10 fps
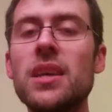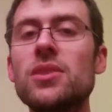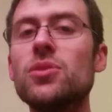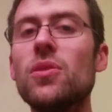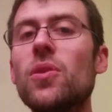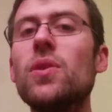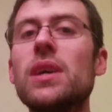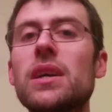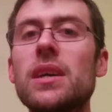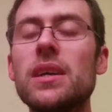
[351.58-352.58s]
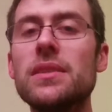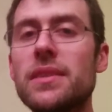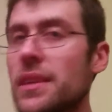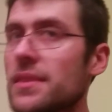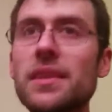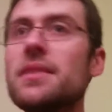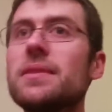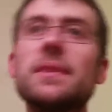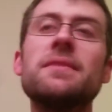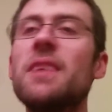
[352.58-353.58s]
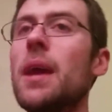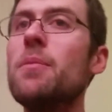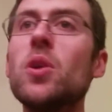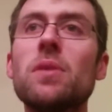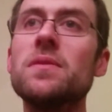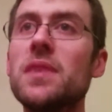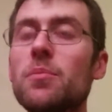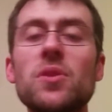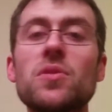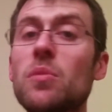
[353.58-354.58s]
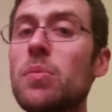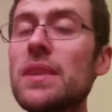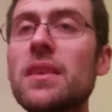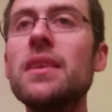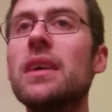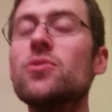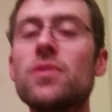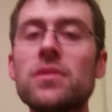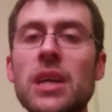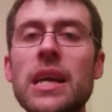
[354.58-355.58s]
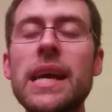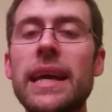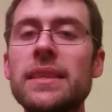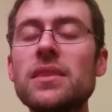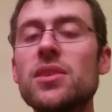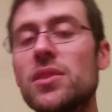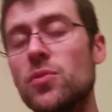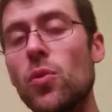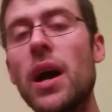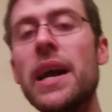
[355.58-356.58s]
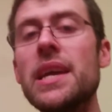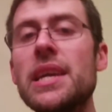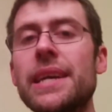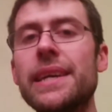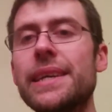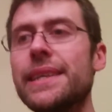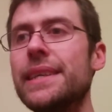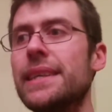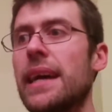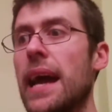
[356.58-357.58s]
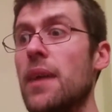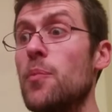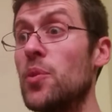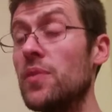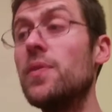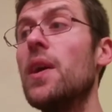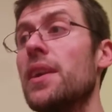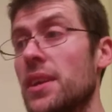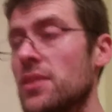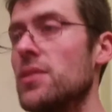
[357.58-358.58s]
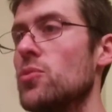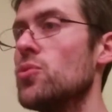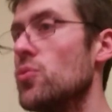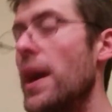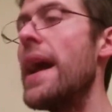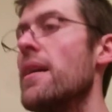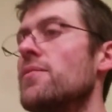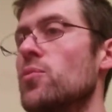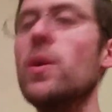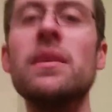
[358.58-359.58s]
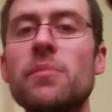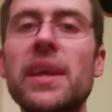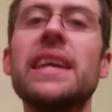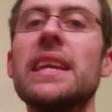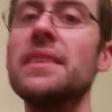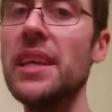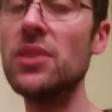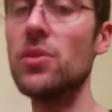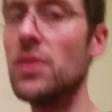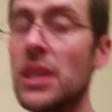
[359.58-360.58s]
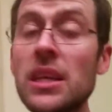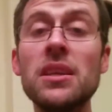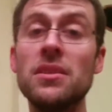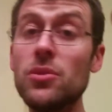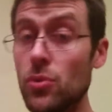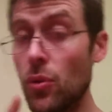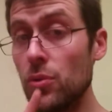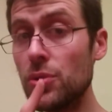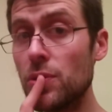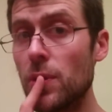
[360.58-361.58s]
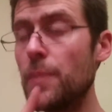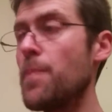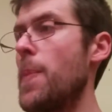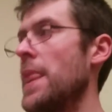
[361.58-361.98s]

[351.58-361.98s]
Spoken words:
So this is the same concept, it's completely natural, and that is why I prefer it to have one big radiator that also